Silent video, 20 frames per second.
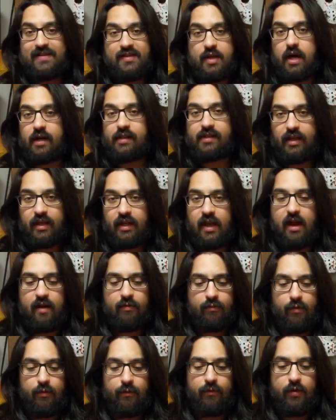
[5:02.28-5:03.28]
doesn't
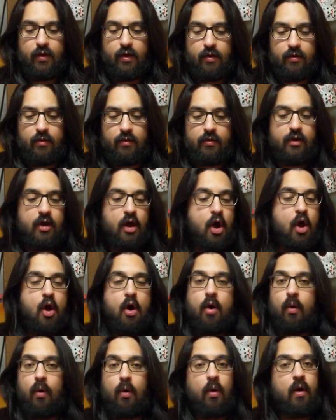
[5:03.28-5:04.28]
get reviewed,
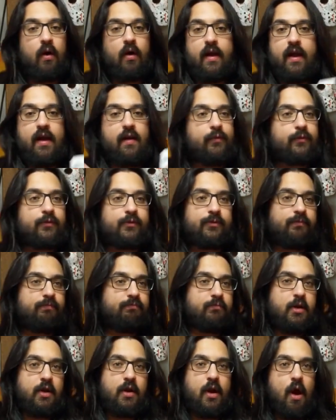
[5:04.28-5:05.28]
or if,
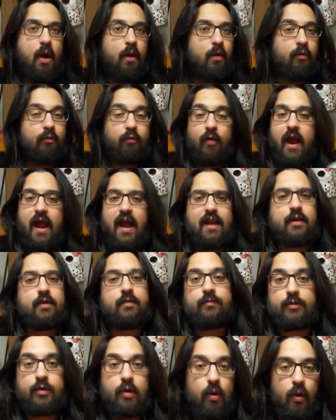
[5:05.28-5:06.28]
you know, a
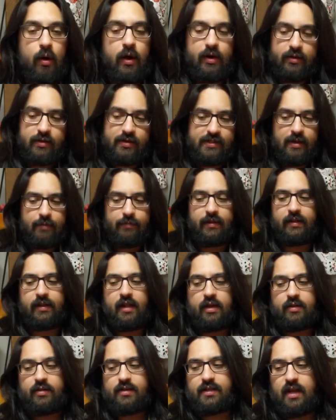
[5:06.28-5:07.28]
random toy or something
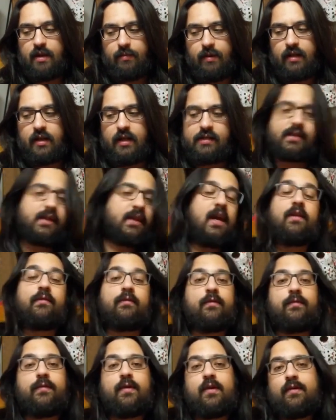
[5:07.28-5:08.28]
that you send me doesn't
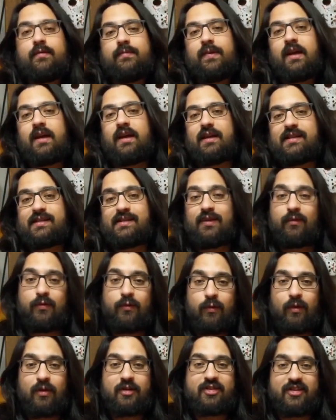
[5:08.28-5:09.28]
get reviewed, because
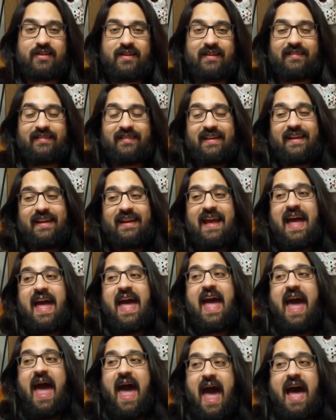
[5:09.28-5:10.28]
unfortunately,
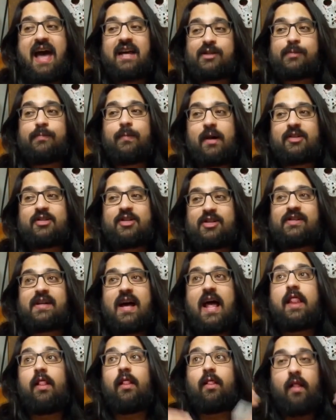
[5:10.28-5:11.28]
as much as
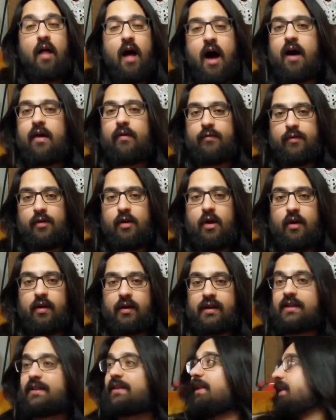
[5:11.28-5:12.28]
I love
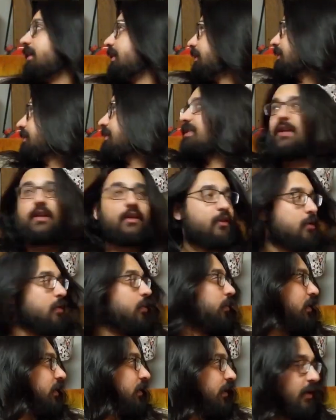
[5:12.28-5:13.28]
nerdy things, and
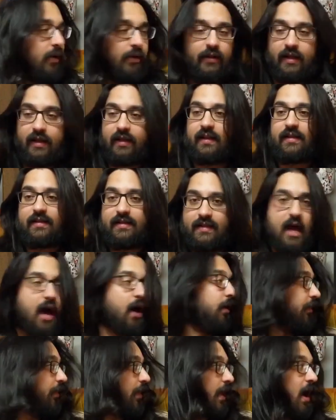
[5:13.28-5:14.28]
you clearly can
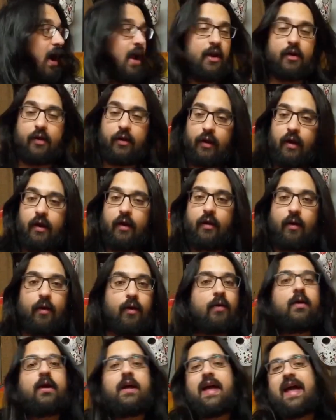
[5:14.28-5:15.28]
tell that I
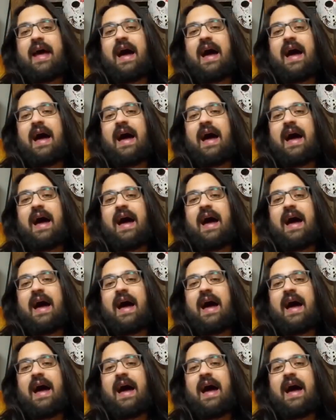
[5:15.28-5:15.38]
do,